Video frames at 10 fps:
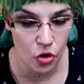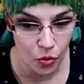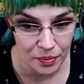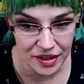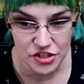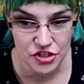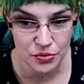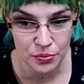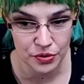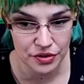much to
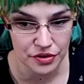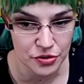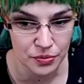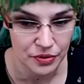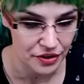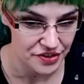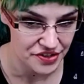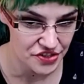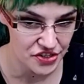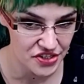work towards.
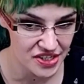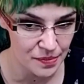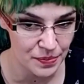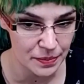It's just that